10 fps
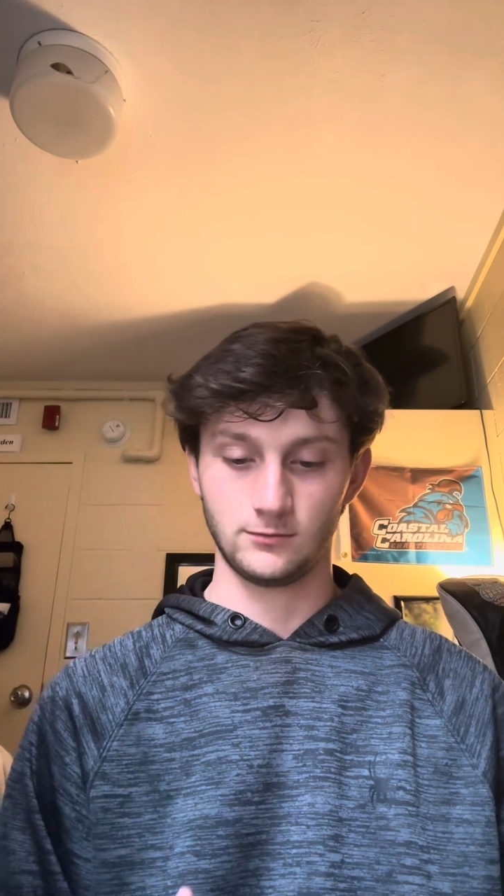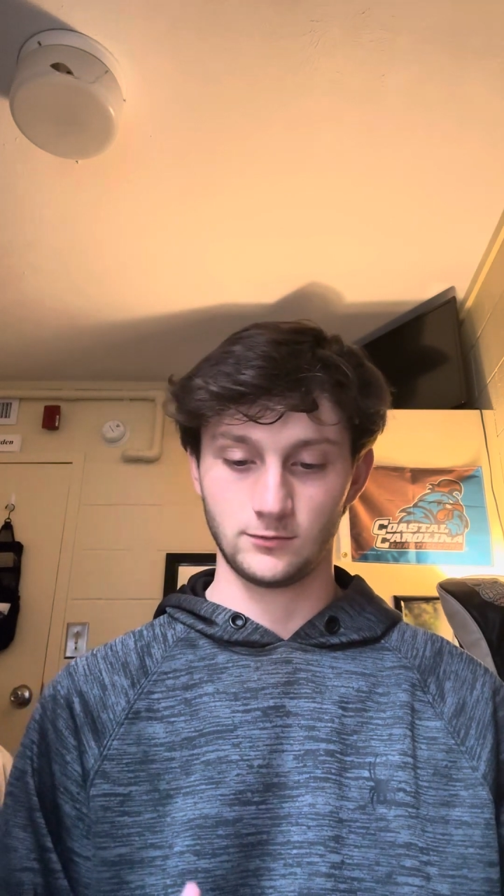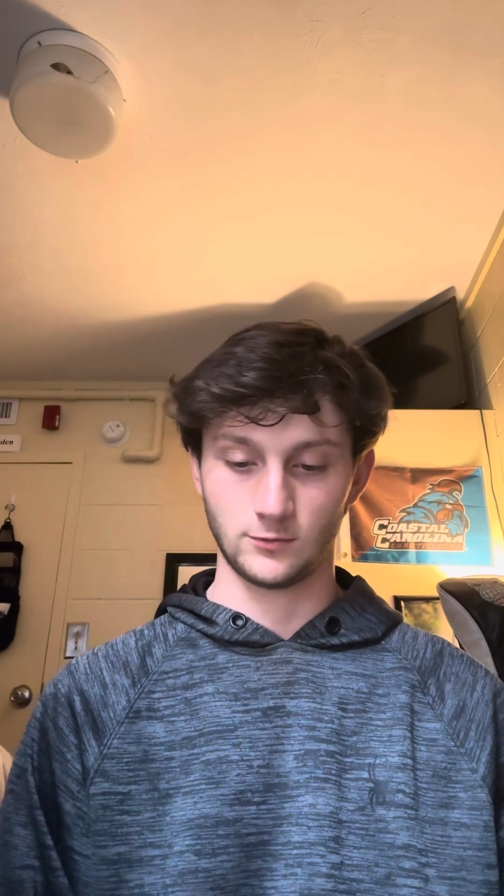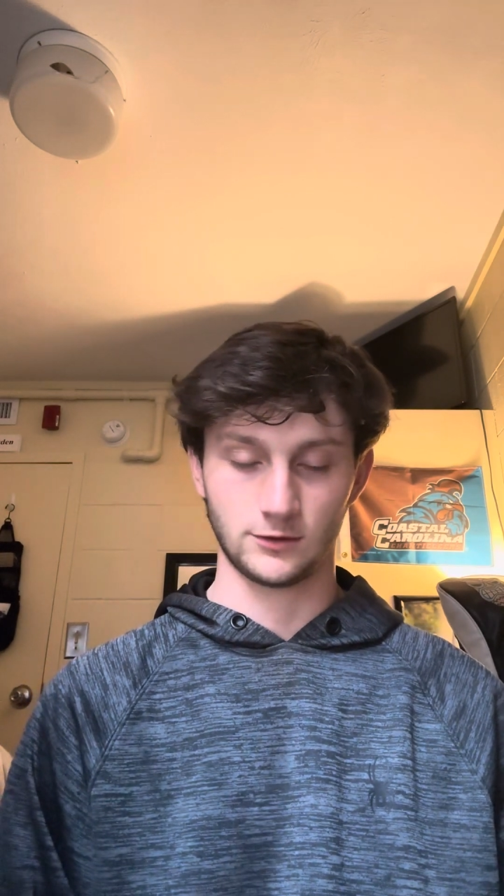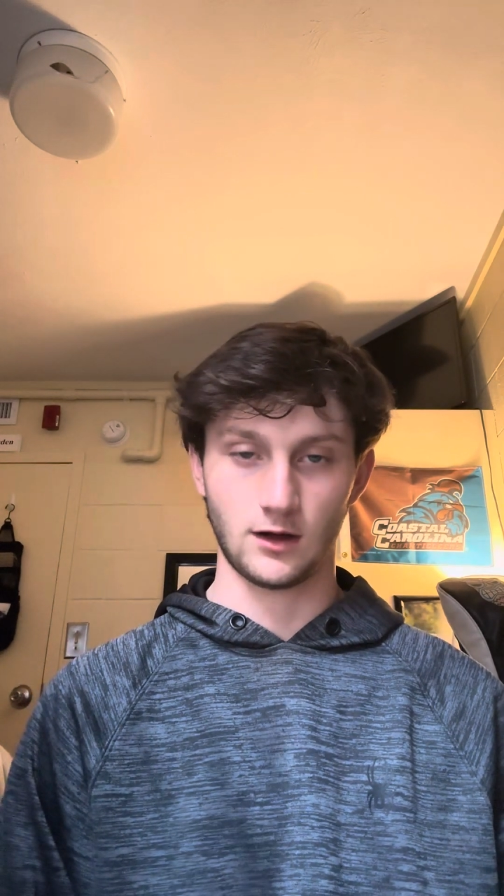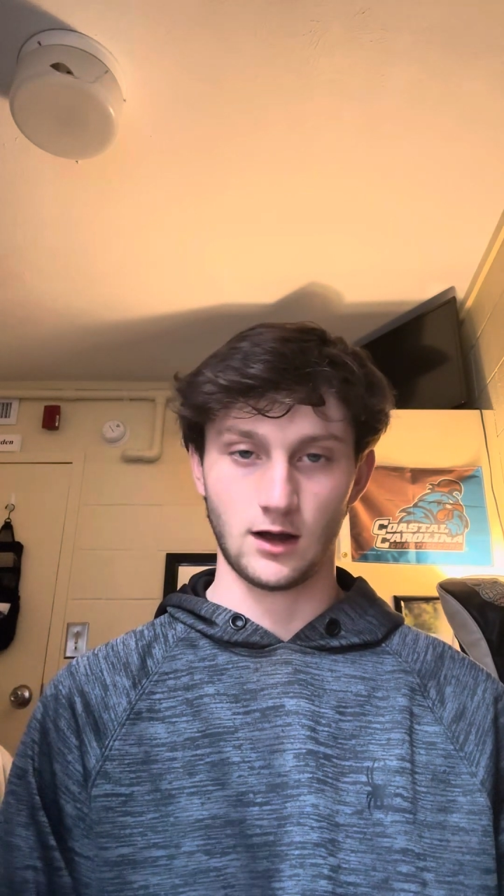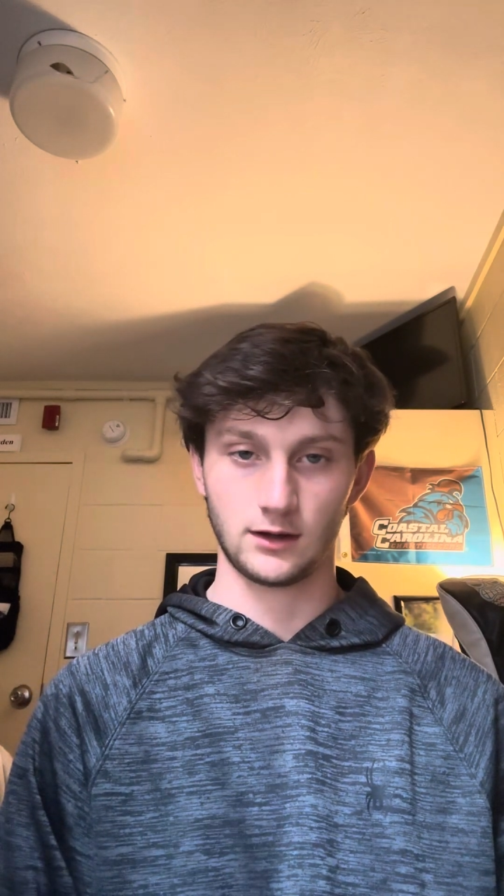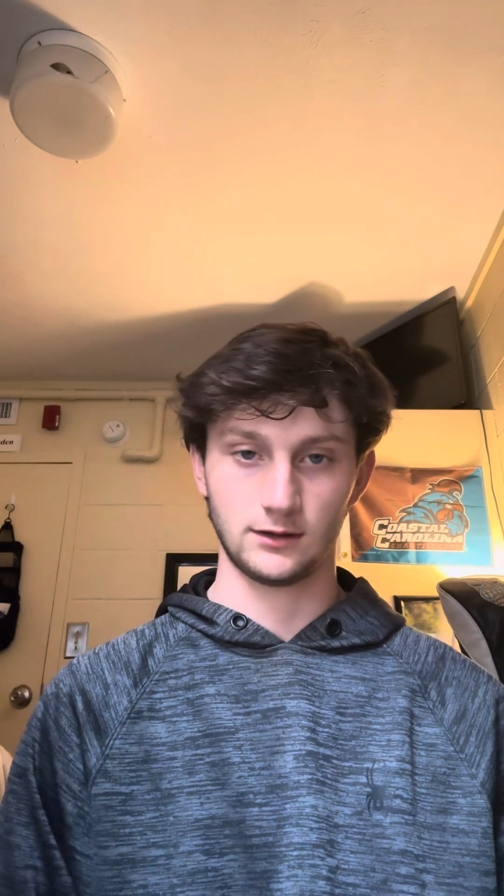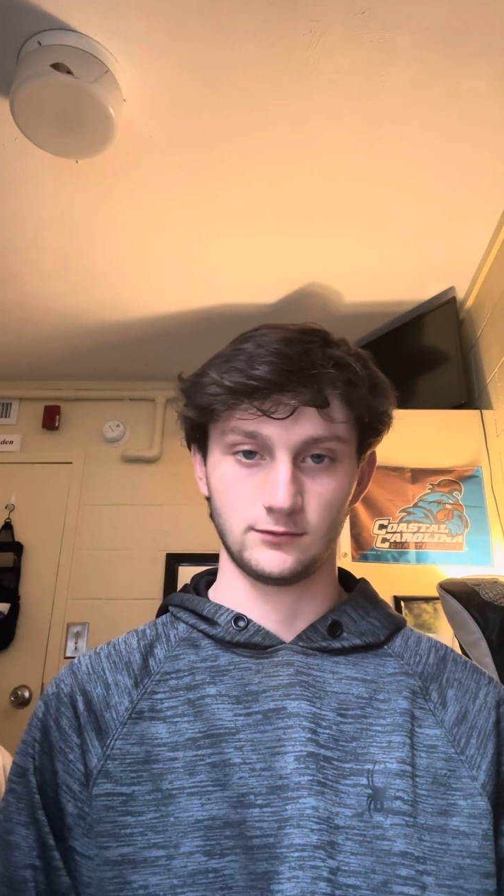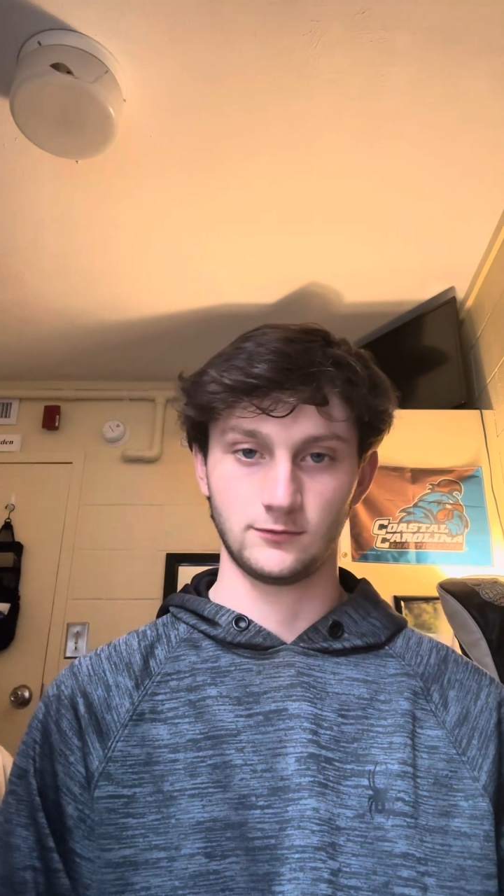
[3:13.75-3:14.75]
we're
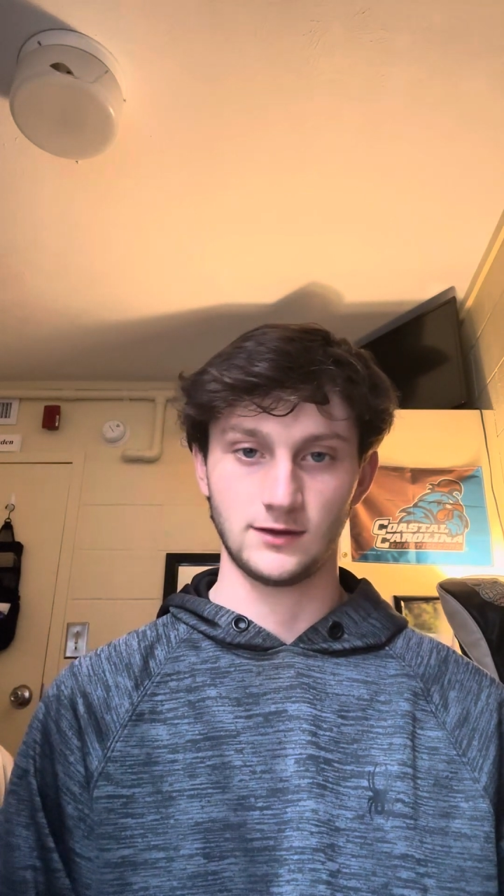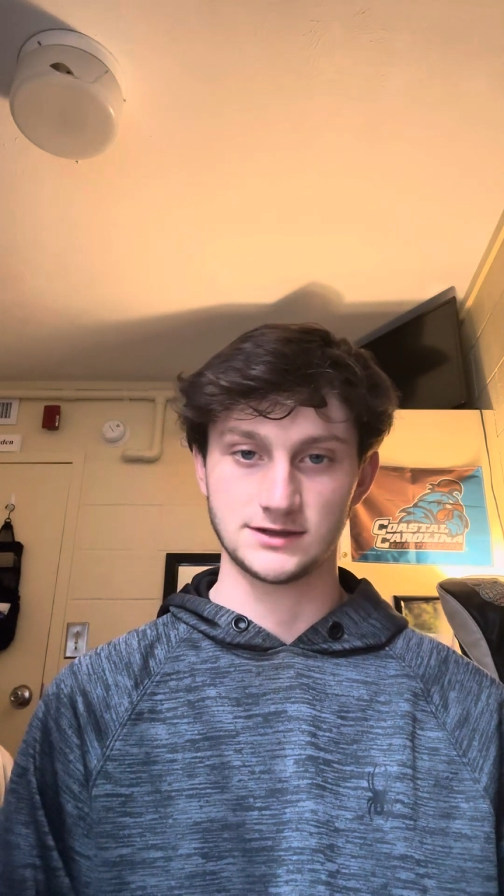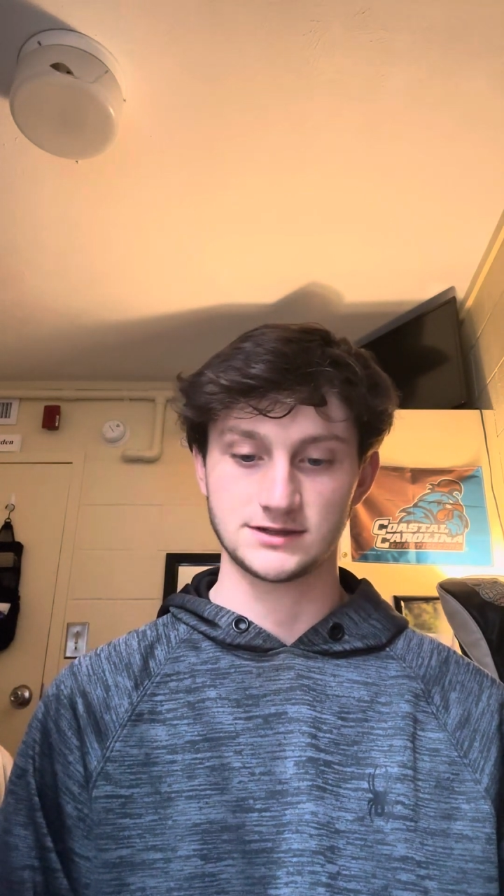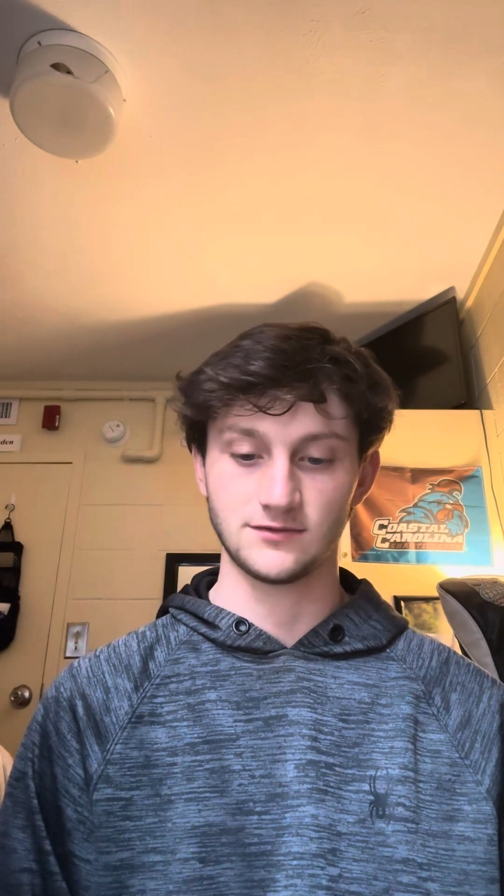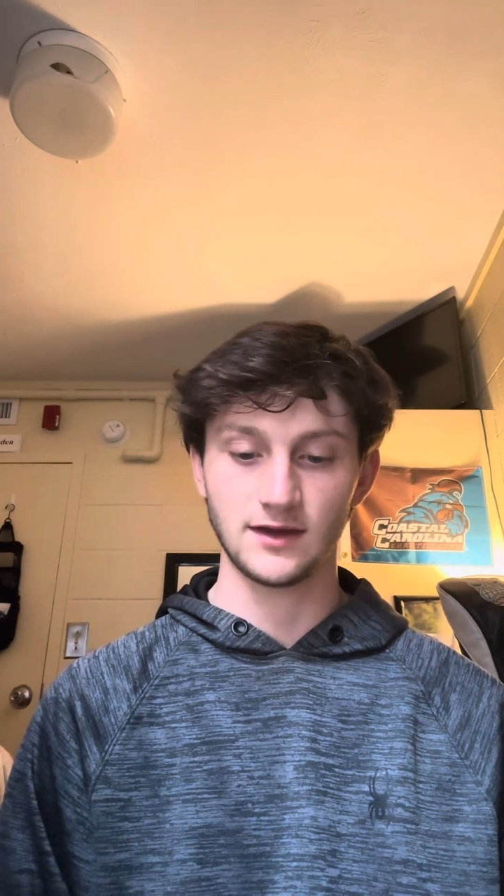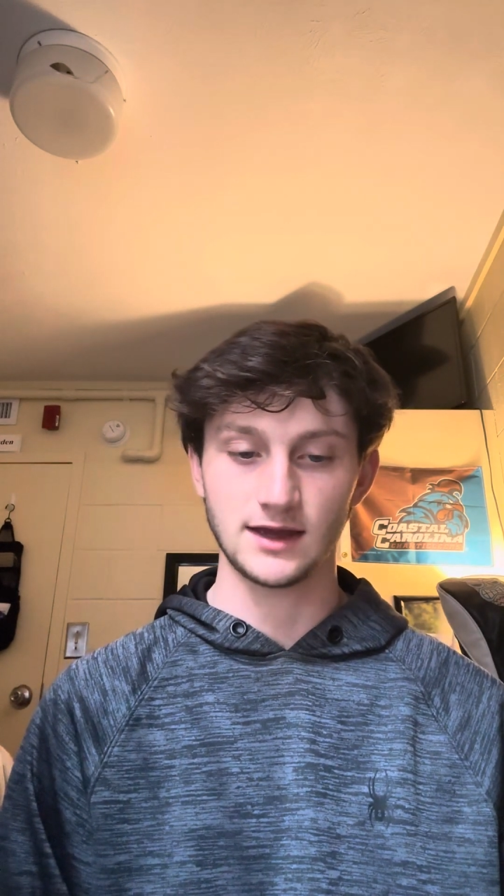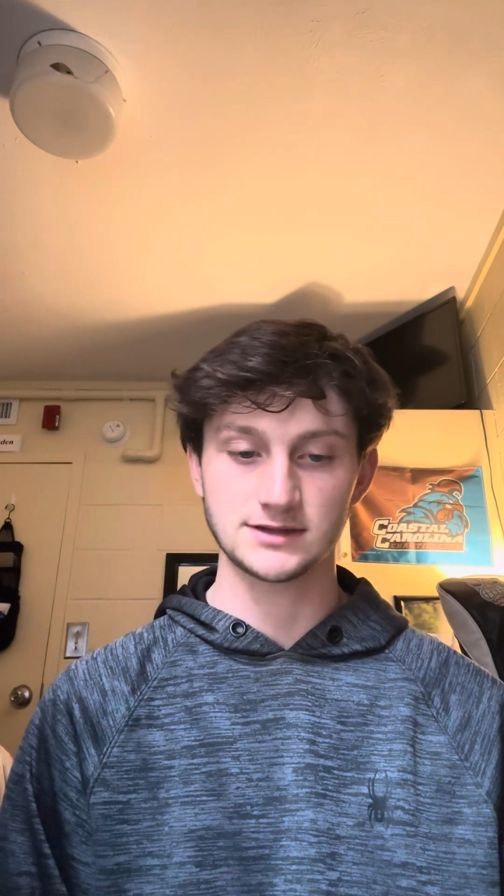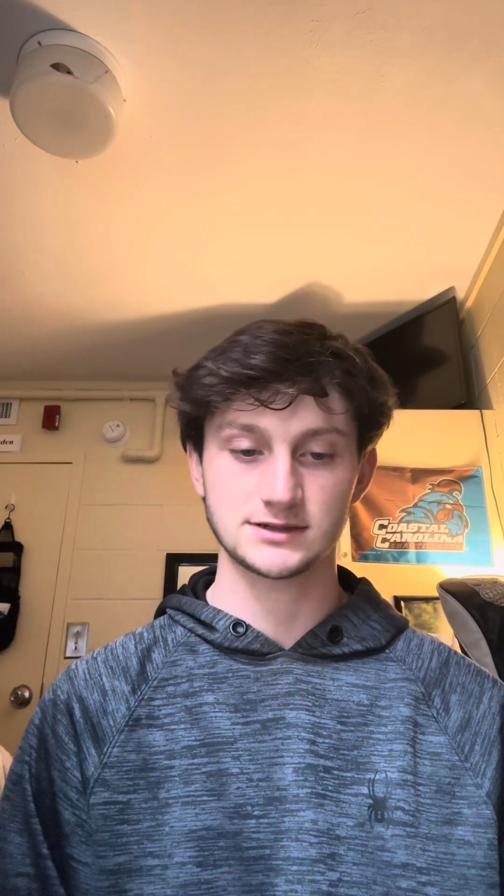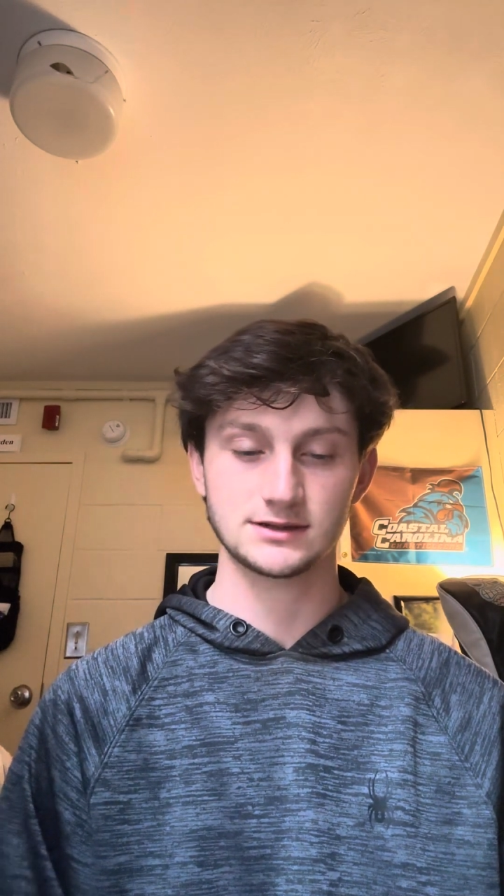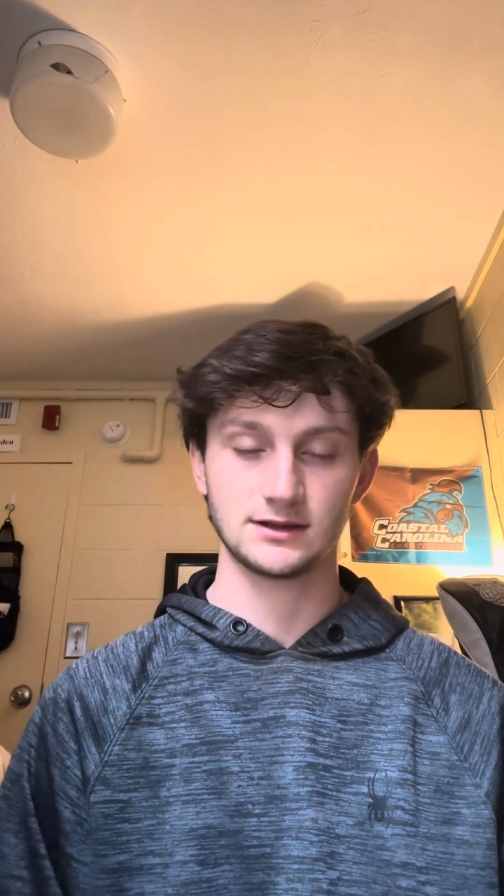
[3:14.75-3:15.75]
talking face to
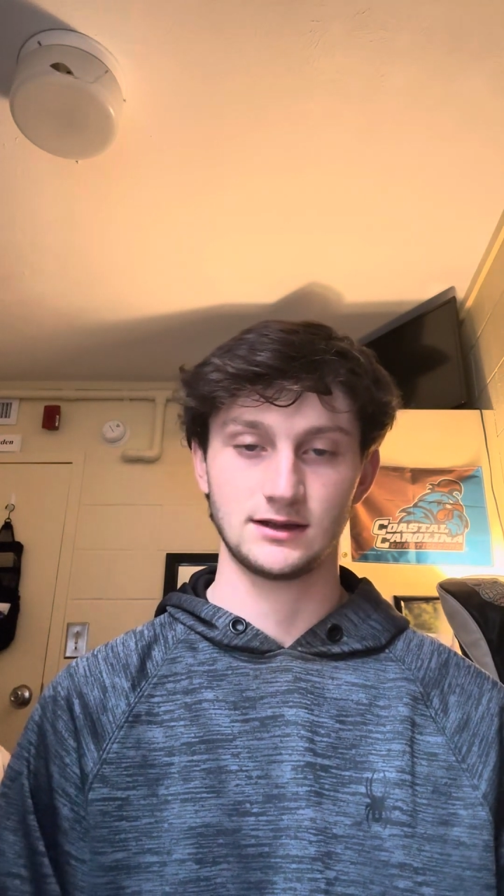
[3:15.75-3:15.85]
face.